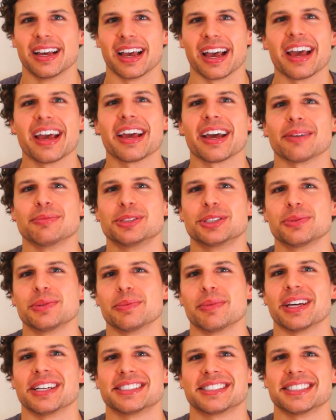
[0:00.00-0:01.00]
Hey, I'm Jimmy
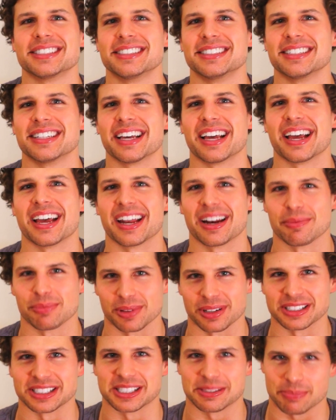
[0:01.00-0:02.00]
Mason, and I'm
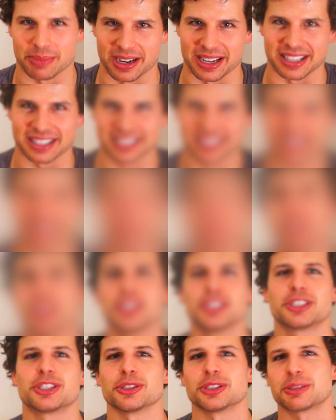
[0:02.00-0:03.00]
playing Spike.
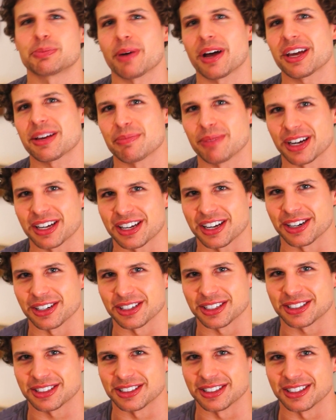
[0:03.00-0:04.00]
So Spike, my
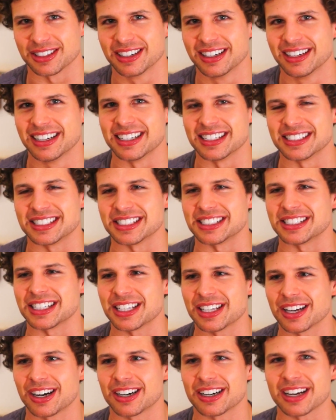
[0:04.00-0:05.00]
character, is this
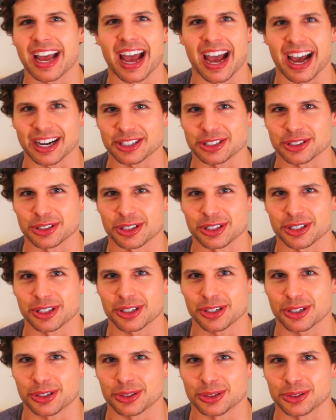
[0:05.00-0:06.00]
young
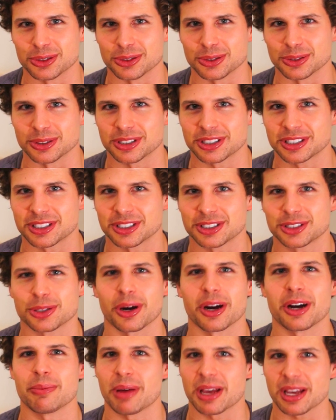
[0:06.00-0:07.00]
actor who's
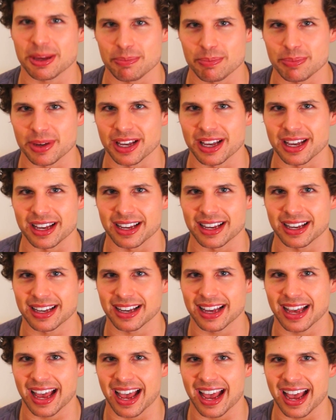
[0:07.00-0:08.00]
trying to make it big,
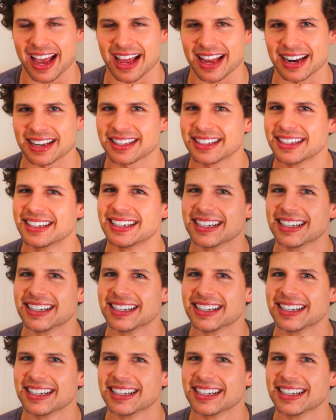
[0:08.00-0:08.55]
and